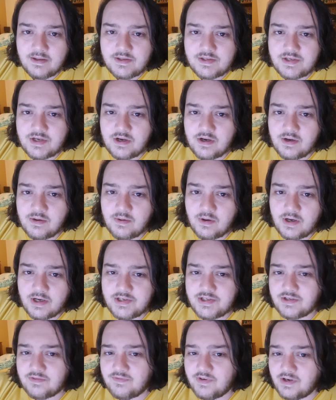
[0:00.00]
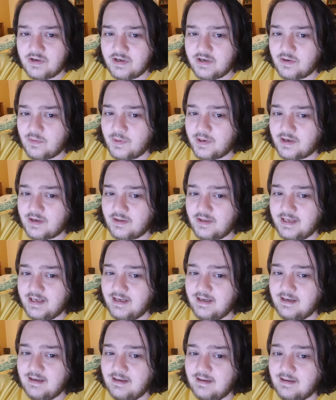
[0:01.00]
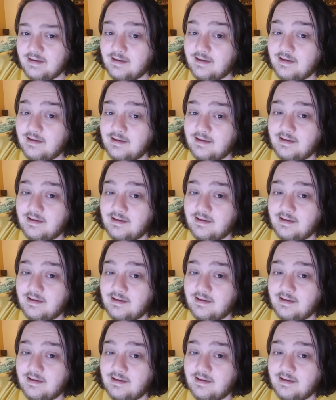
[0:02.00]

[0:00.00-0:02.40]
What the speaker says: So I should very quickly